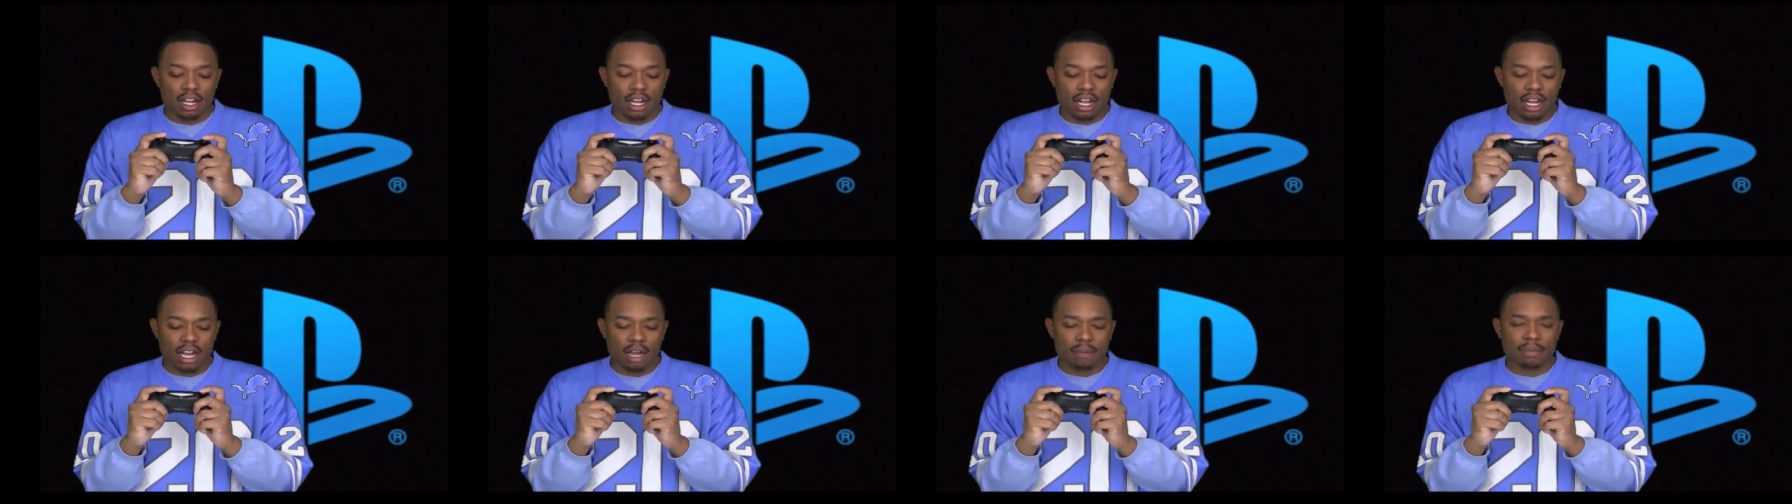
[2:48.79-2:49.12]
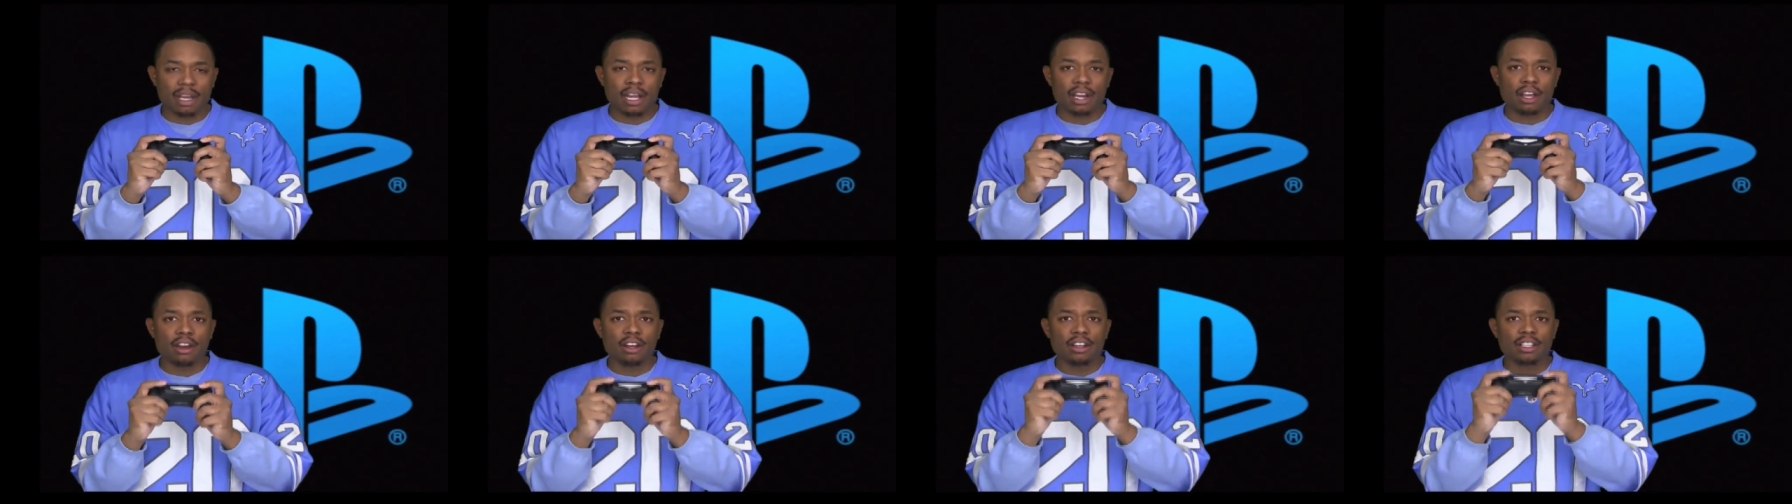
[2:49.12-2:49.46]

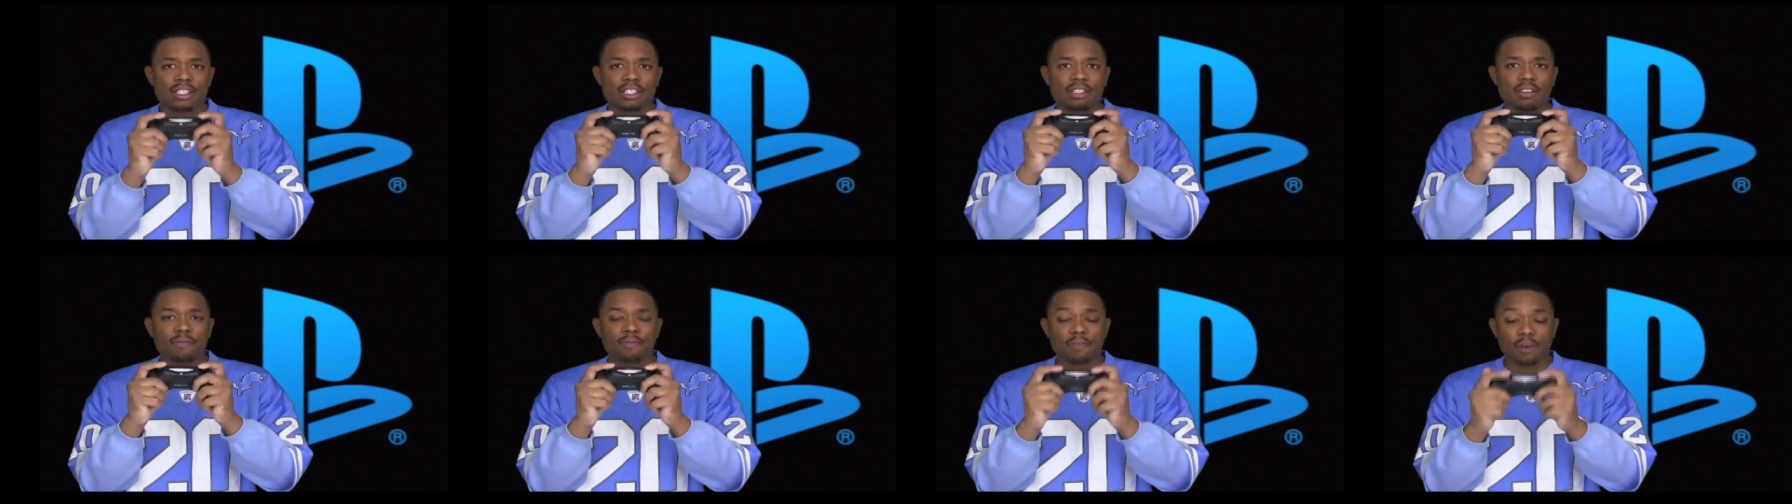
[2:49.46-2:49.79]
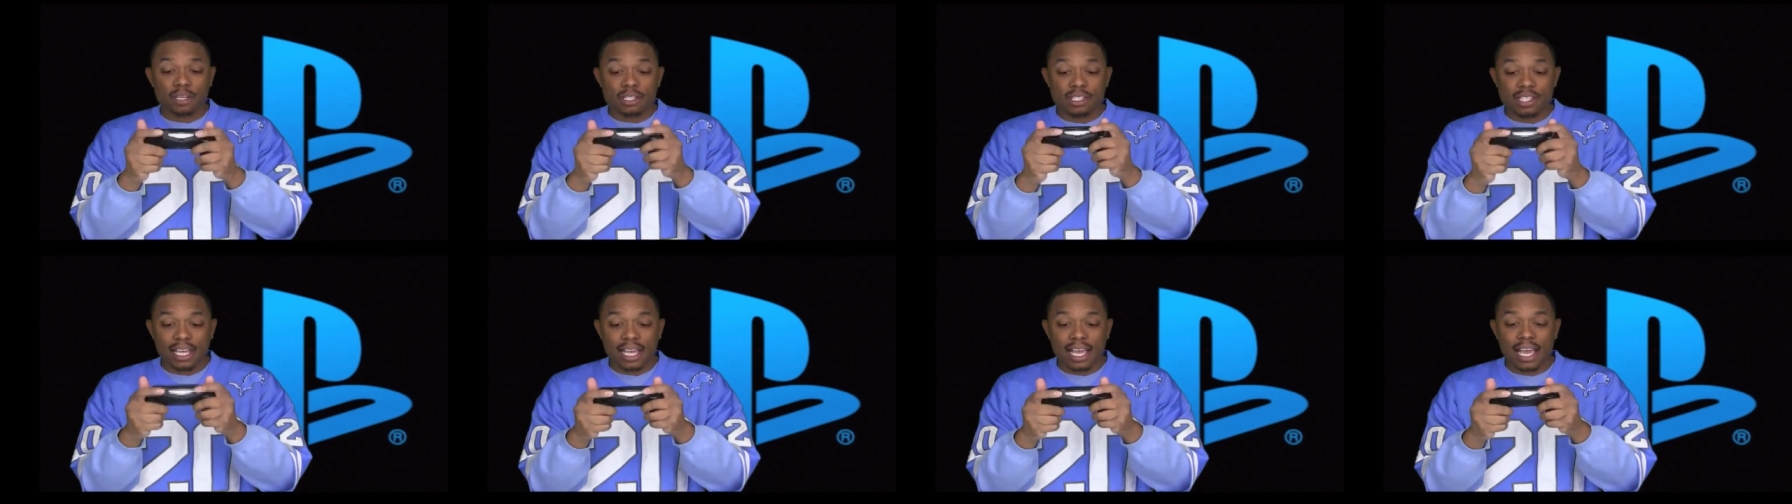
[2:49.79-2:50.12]
The
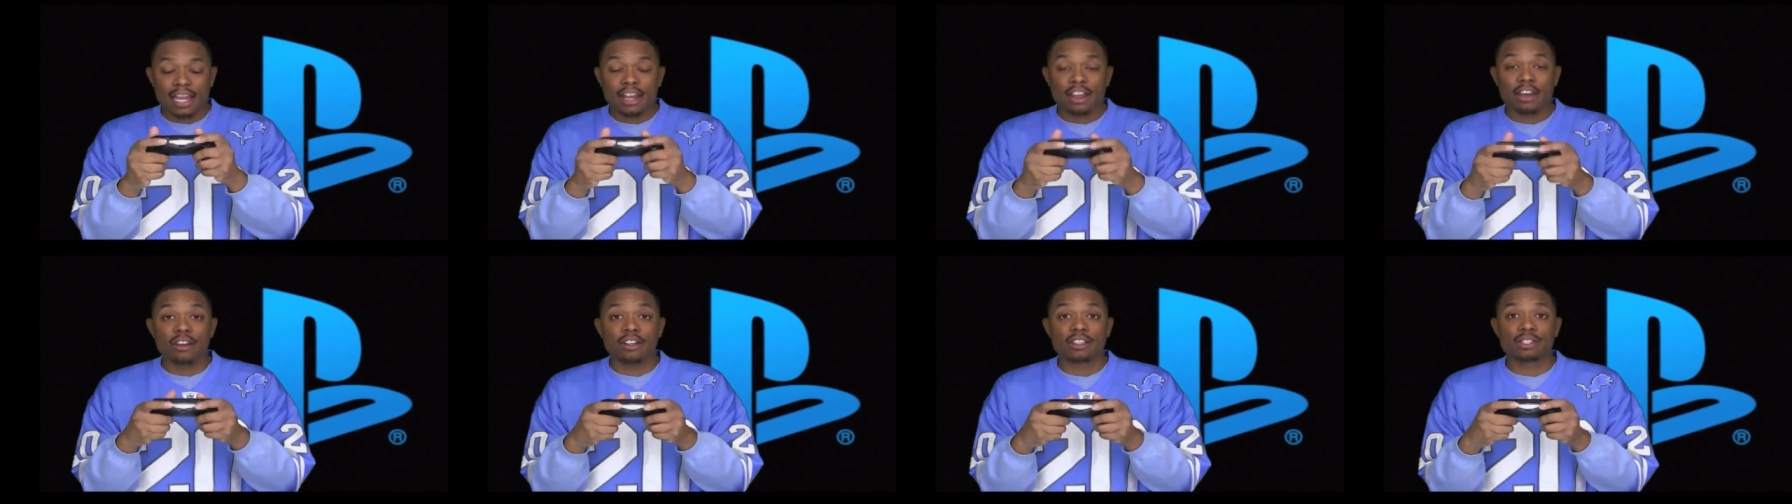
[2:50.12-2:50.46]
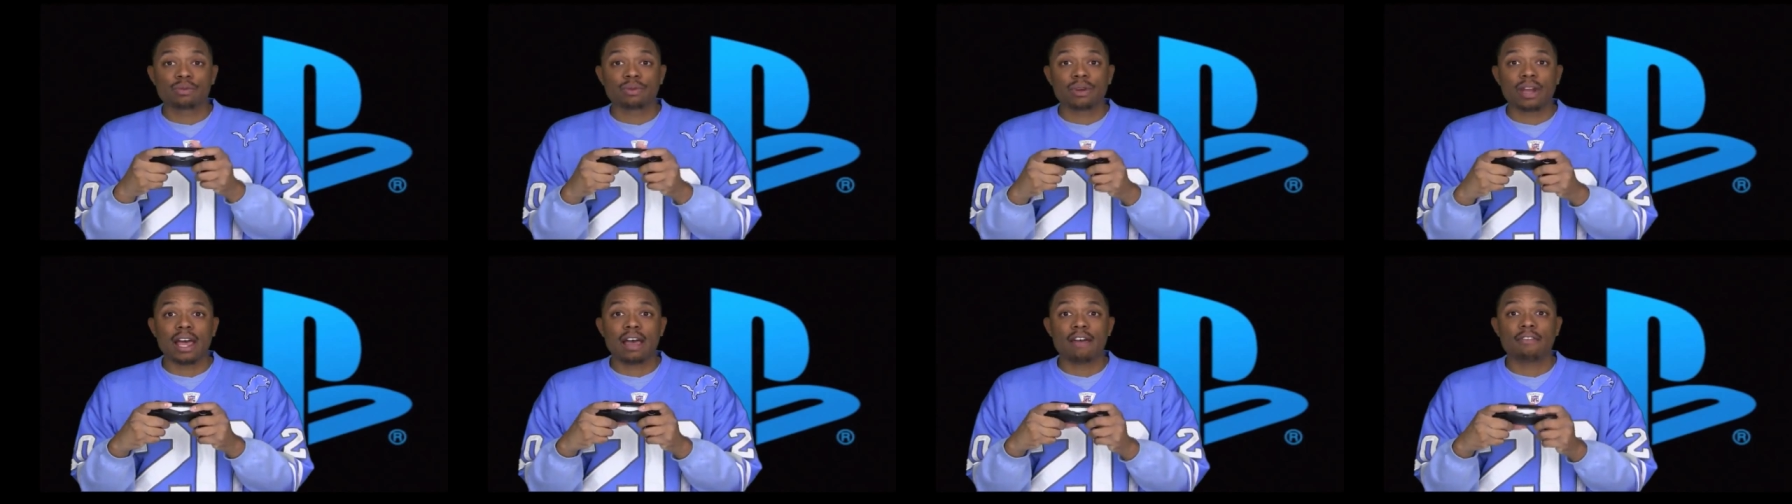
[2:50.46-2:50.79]
first thing I
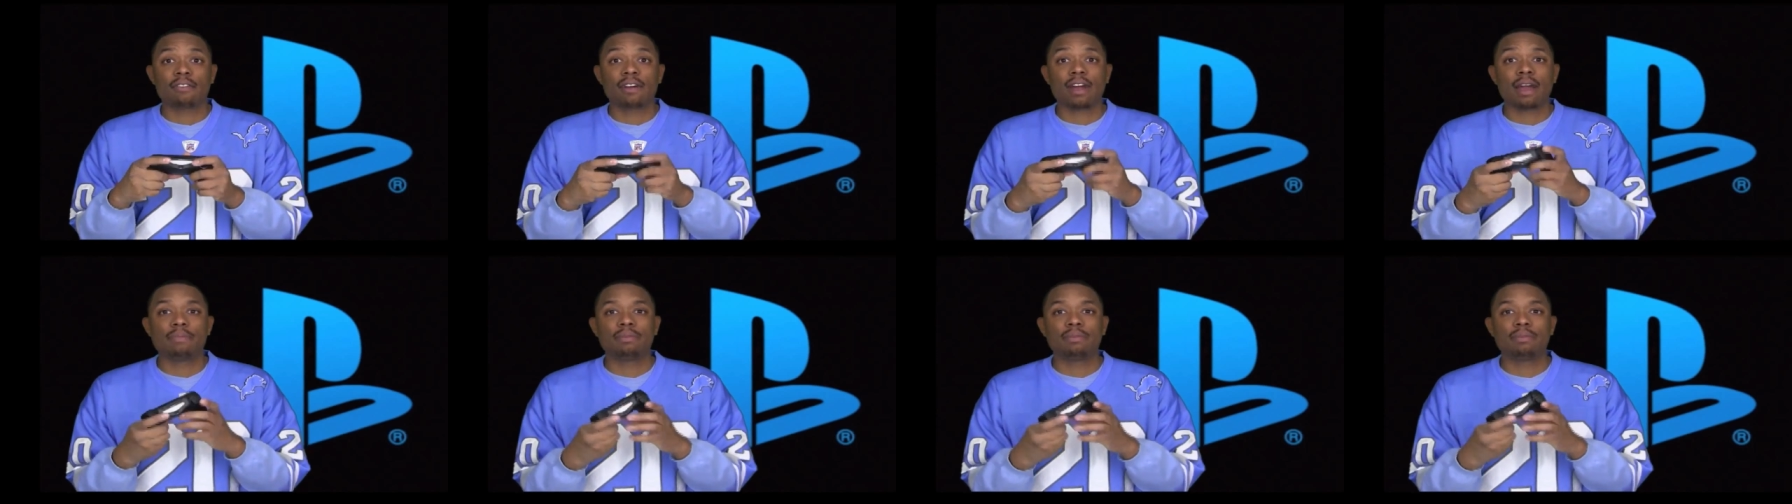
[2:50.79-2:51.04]
noticed whenever